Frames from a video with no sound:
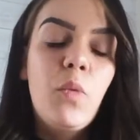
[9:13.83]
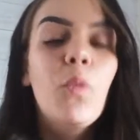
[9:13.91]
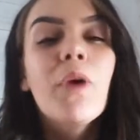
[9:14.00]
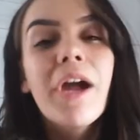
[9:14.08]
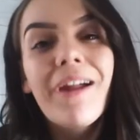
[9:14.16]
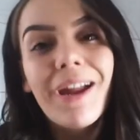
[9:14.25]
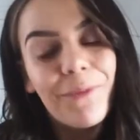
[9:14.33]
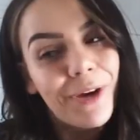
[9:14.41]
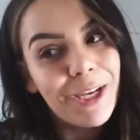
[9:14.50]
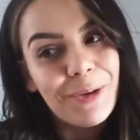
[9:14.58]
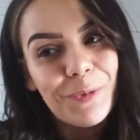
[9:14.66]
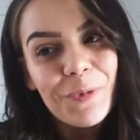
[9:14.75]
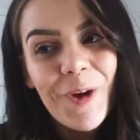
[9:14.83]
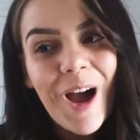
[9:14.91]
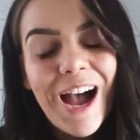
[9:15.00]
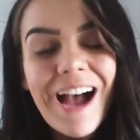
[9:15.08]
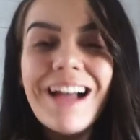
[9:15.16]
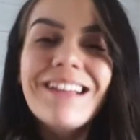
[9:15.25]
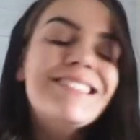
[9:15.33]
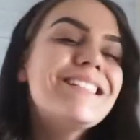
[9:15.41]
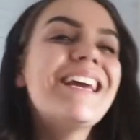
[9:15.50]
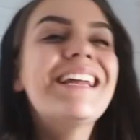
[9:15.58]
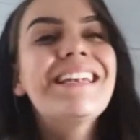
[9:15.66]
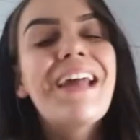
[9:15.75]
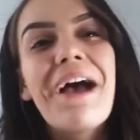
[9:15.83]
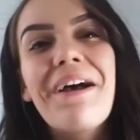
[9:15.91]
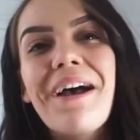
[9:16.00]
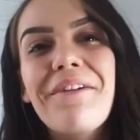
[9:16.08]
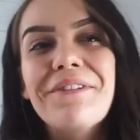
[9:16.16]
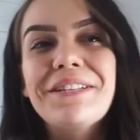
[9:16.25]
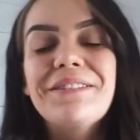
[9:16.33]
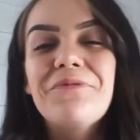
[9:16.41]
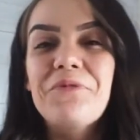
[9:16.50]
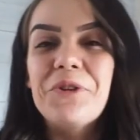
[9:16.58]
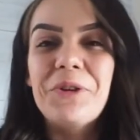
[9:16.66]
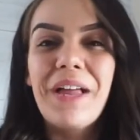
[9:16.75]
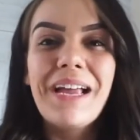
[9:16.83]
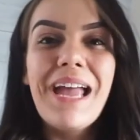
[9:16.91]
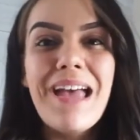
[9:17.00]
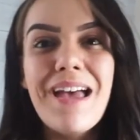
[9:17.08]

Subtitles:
wearing what you want and not having to feel like